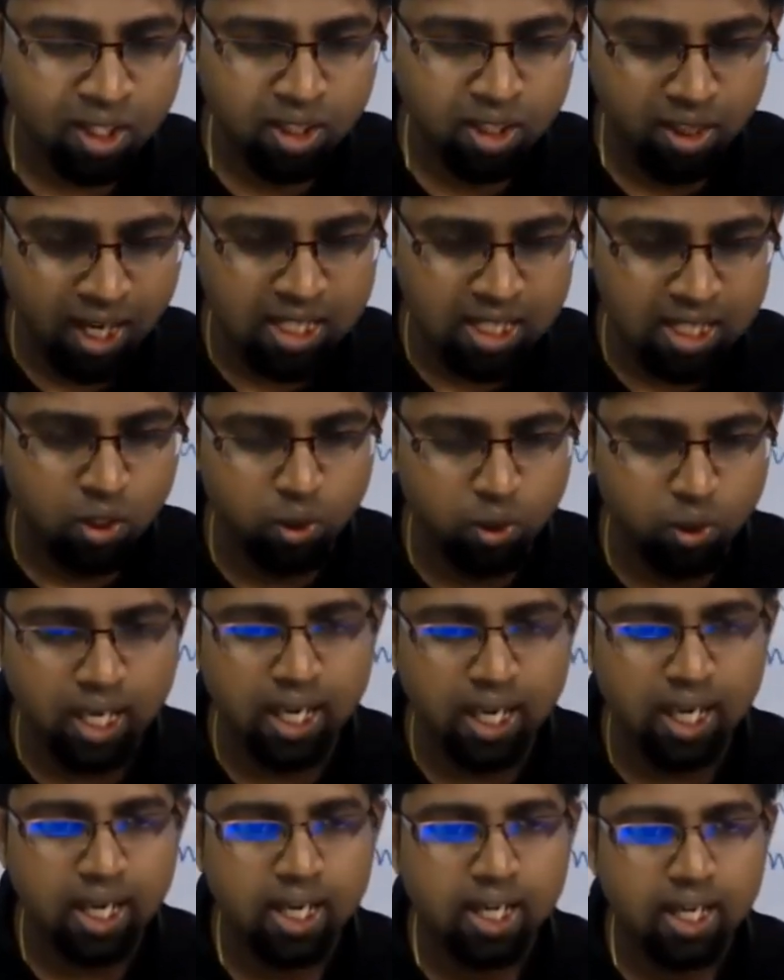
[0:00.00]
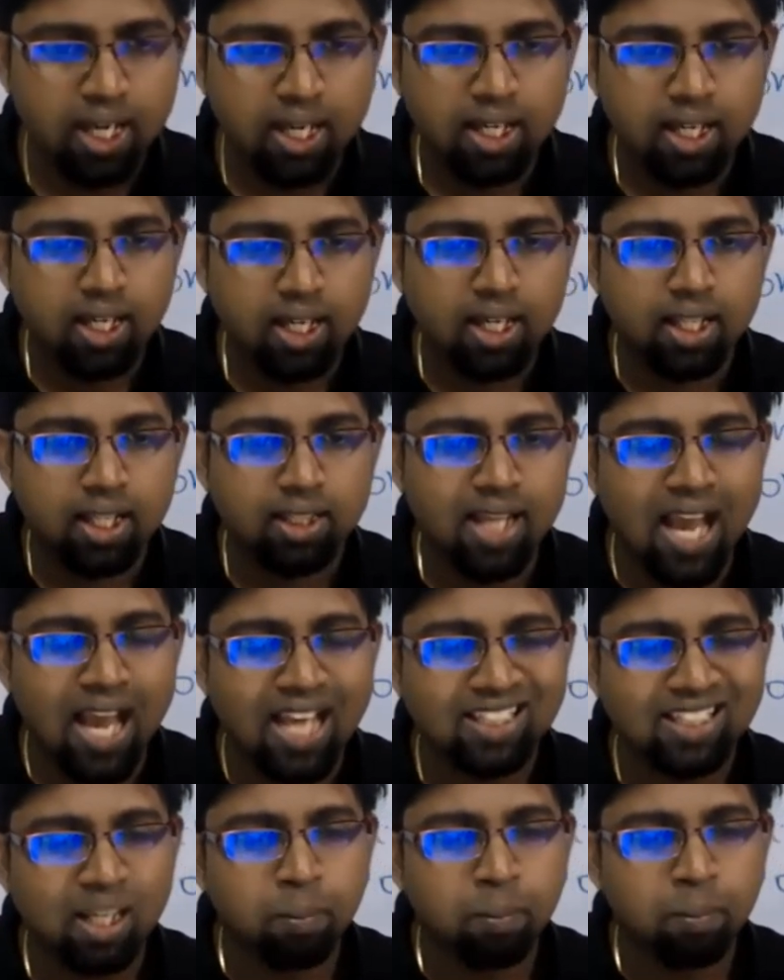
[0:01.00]
right, okay, there
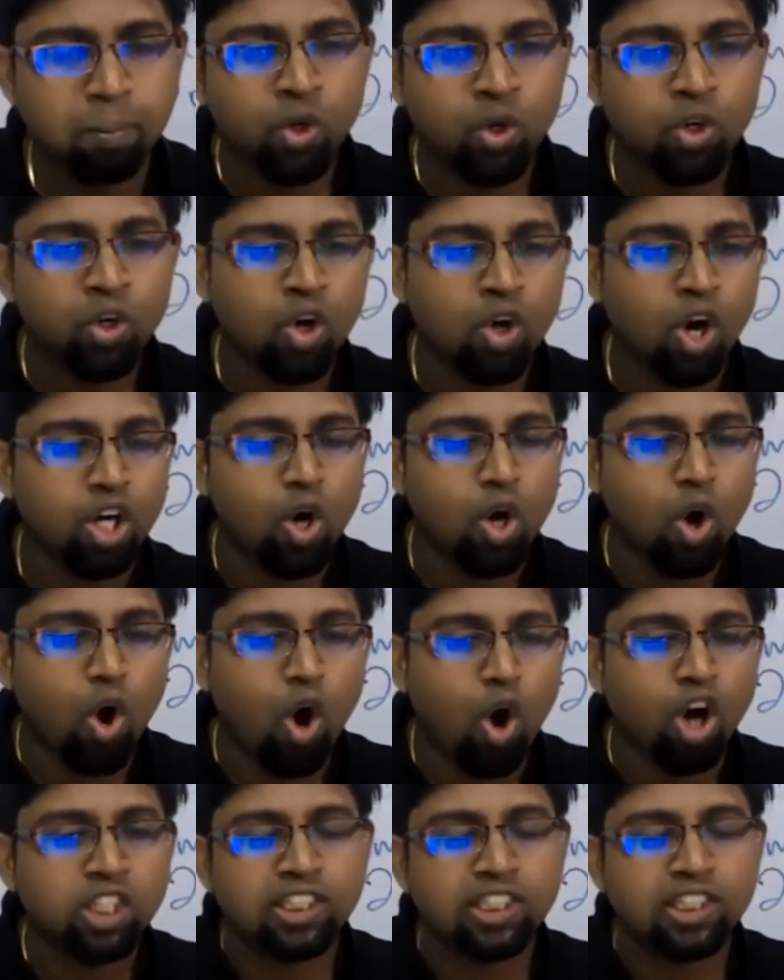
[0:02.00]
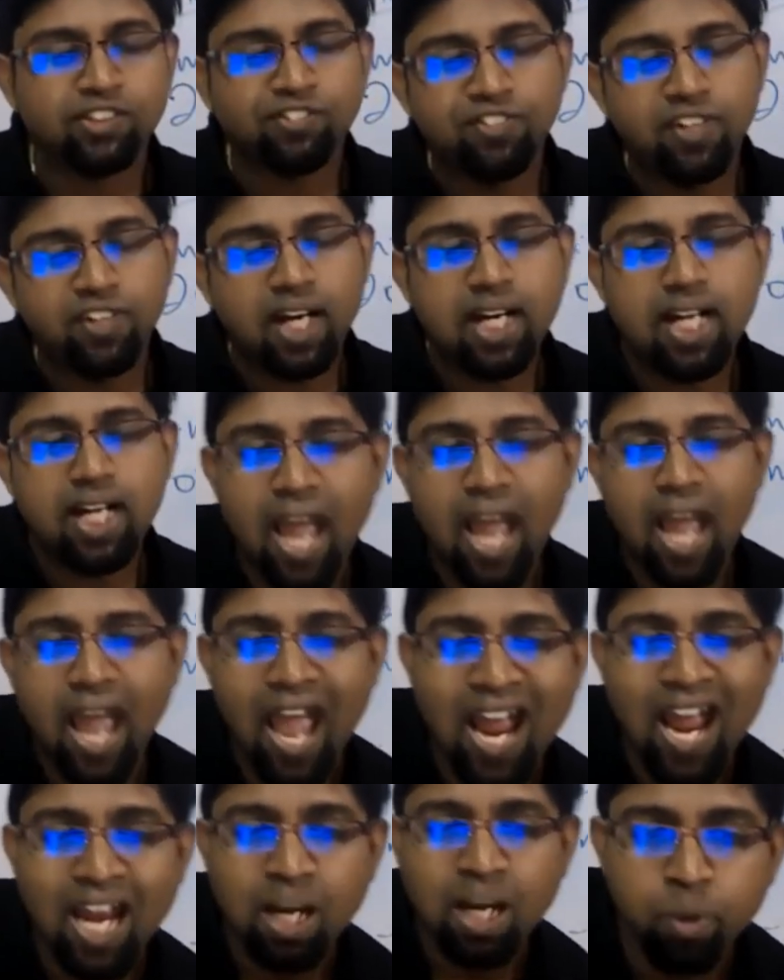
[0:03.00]
is a book called Oxford
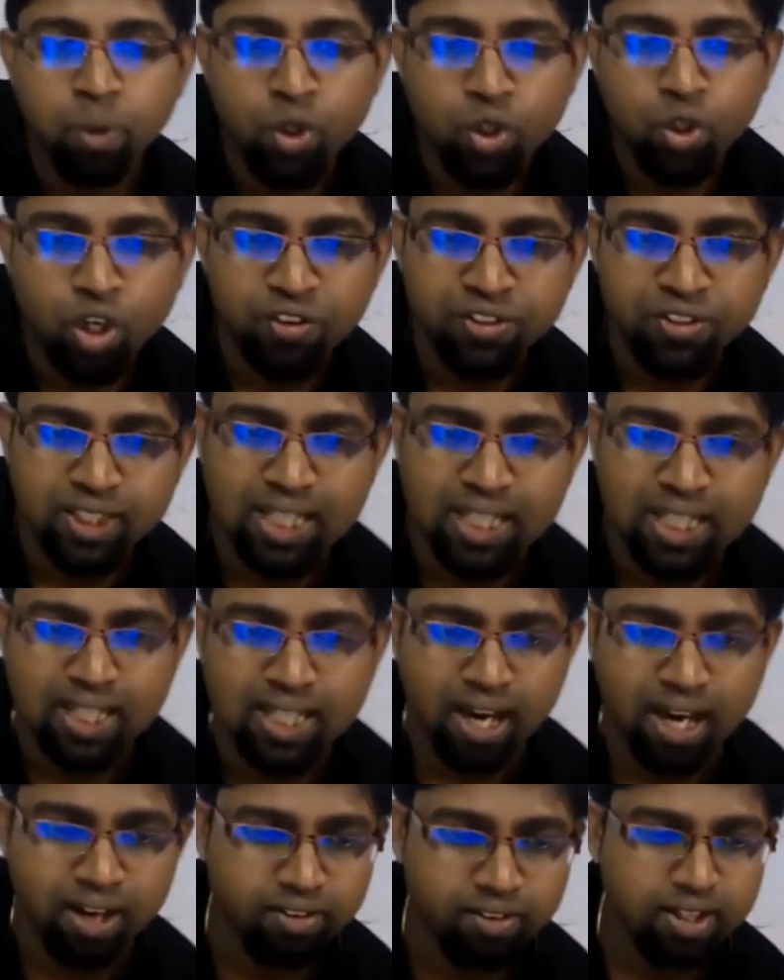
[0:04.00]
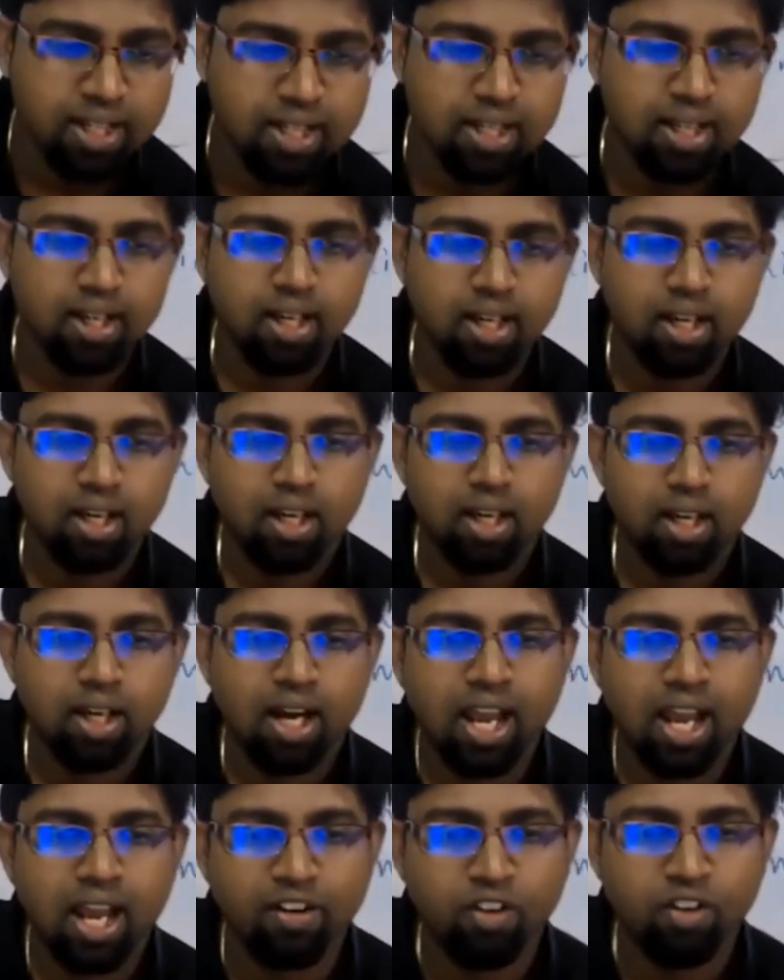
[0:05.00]
Handbook of Psychiatry.
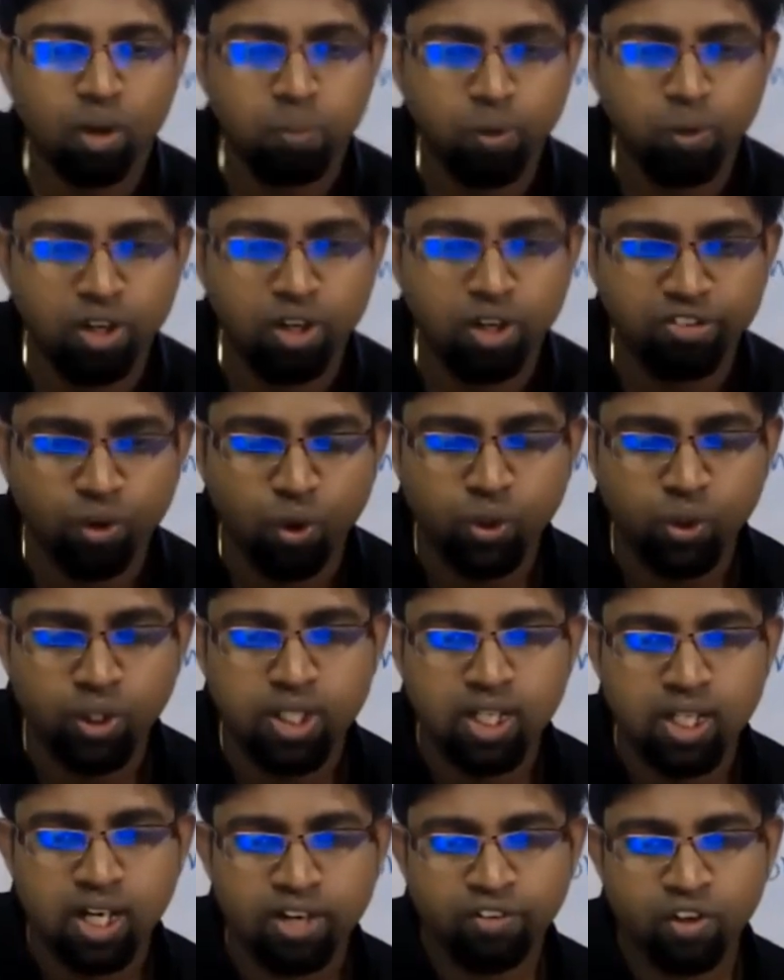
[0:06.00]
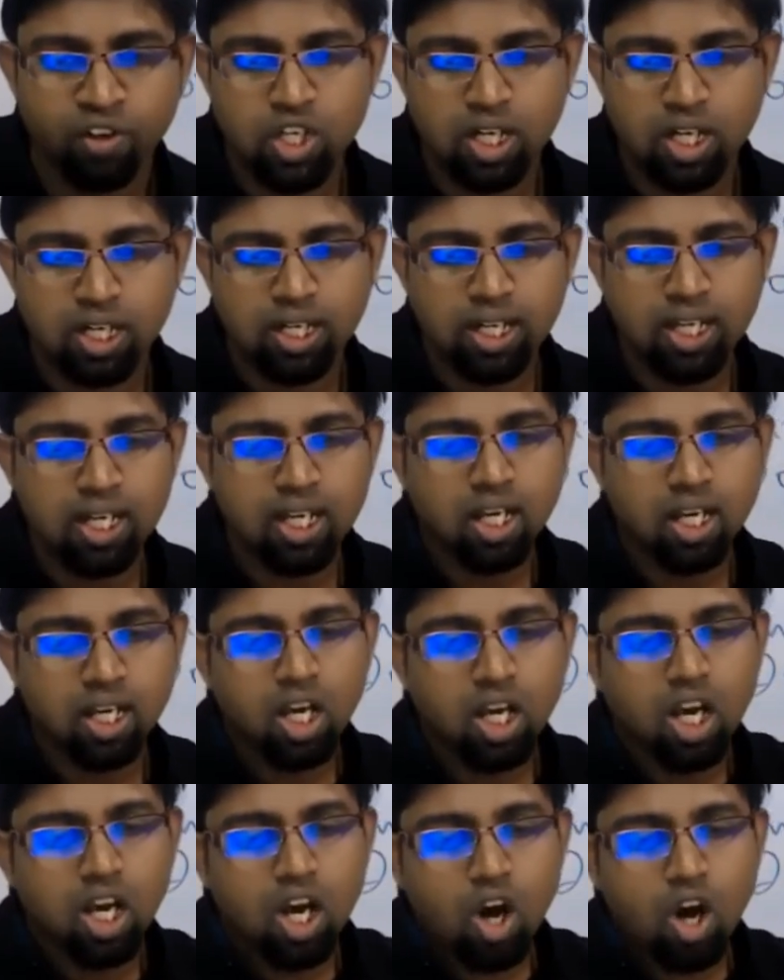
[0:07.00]
I have not put a photo here, unfortunately.
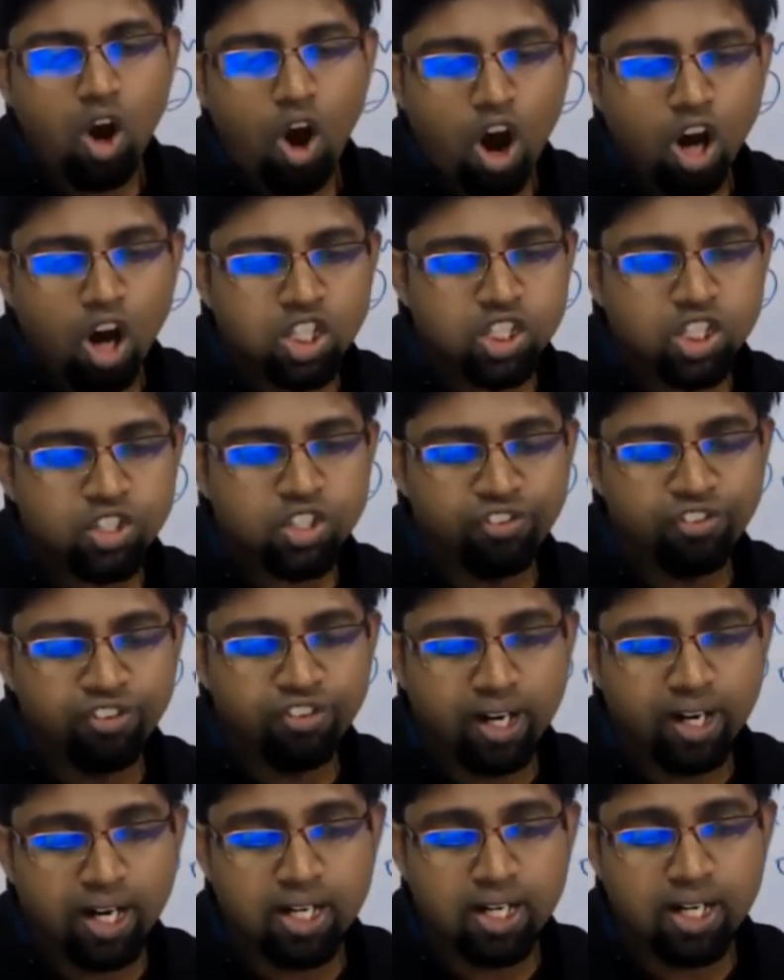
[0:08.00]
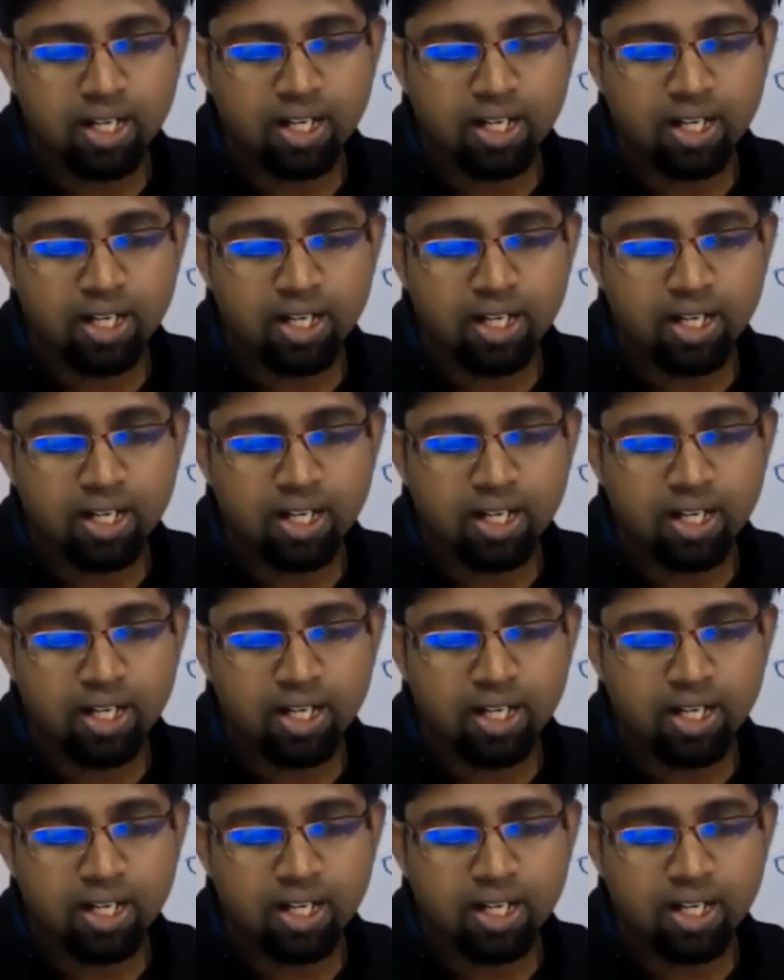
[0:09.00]
Oxford